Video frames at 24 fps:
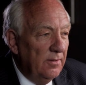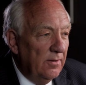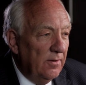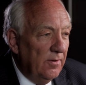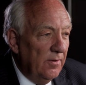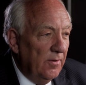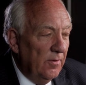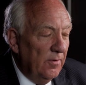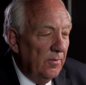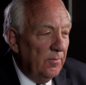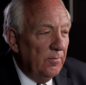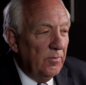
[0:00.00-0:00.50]

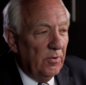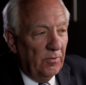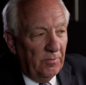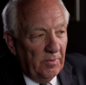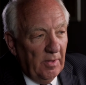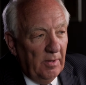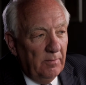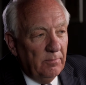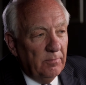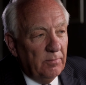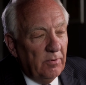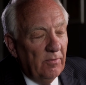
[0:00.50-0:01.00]
uh, though
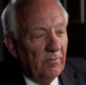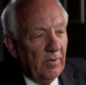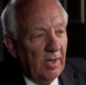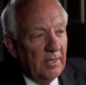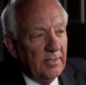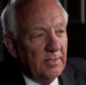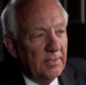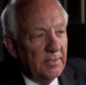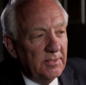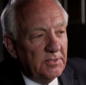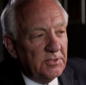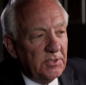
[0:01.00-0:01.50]
they
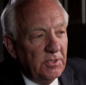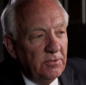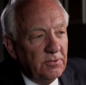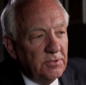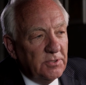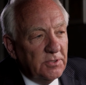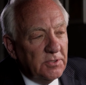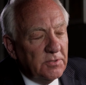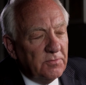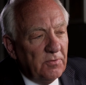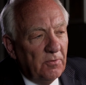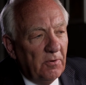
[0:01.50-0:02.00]
provided
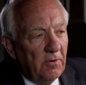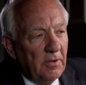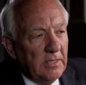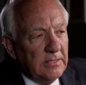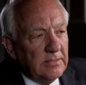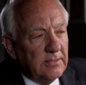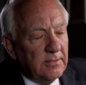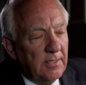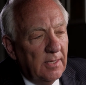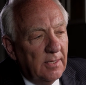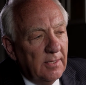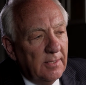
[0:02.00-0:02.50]
excuses for
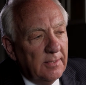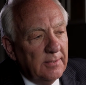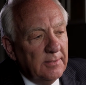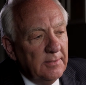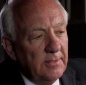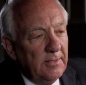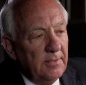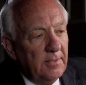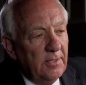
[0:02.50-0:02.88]
it, uh,